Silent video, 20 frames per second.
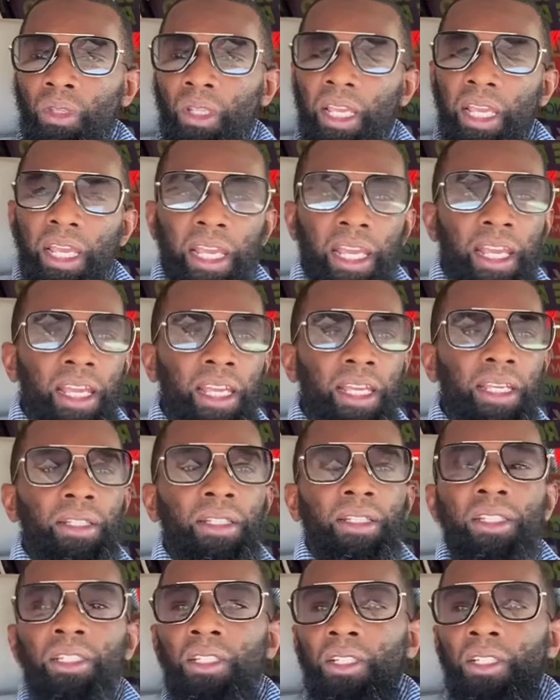and
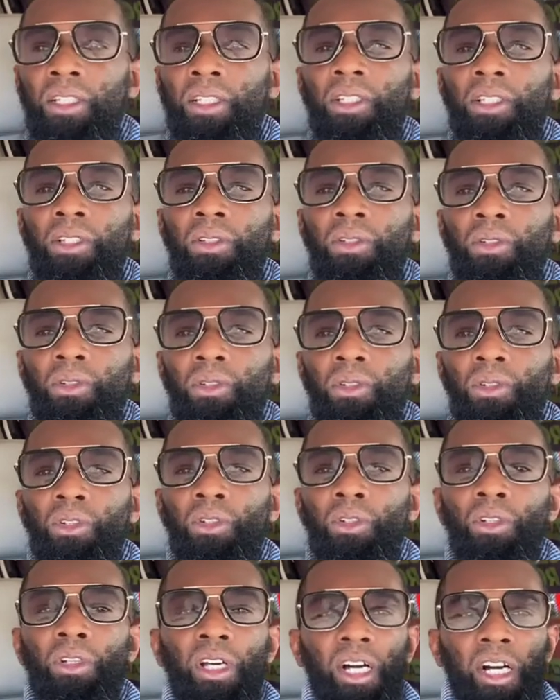
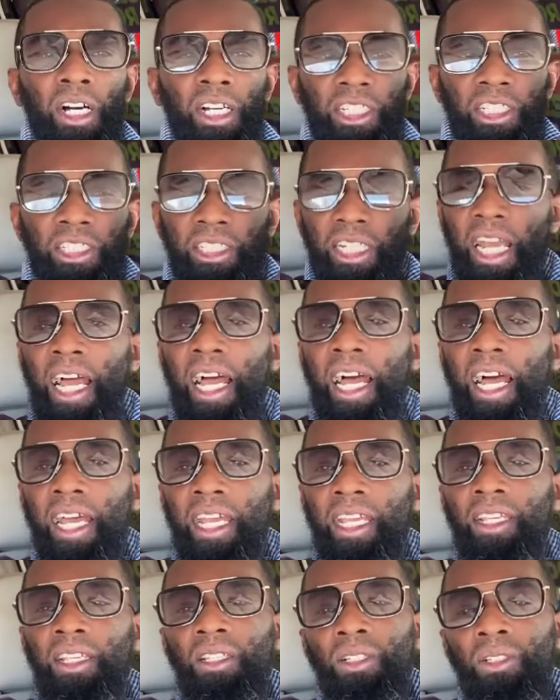a
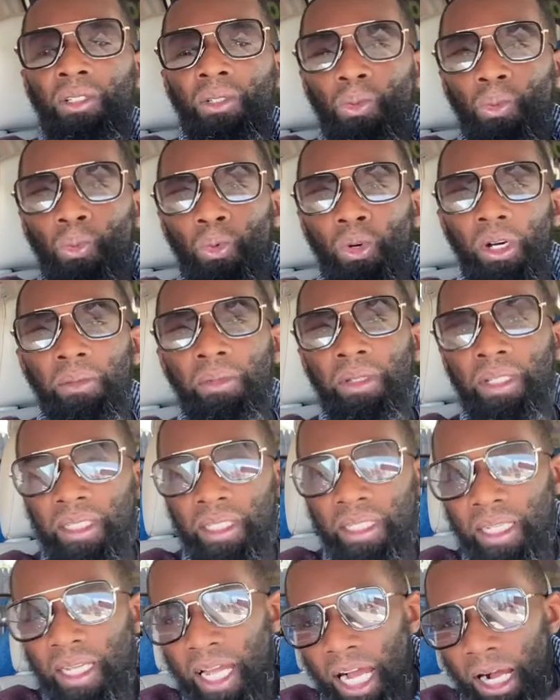shy woman
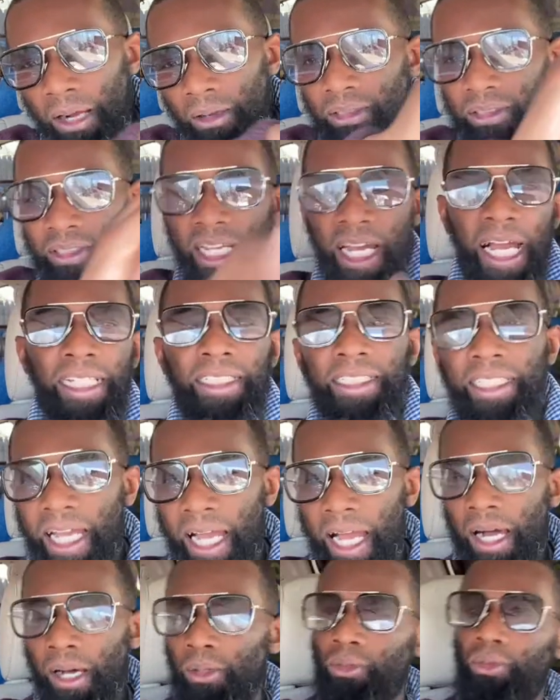outside the
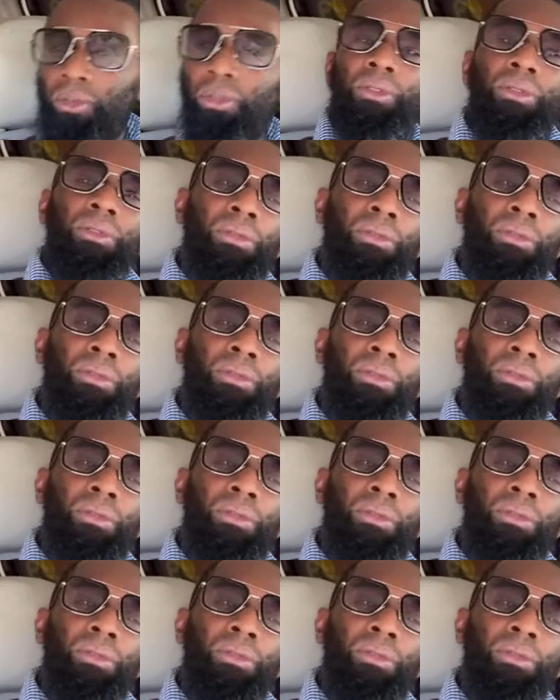house.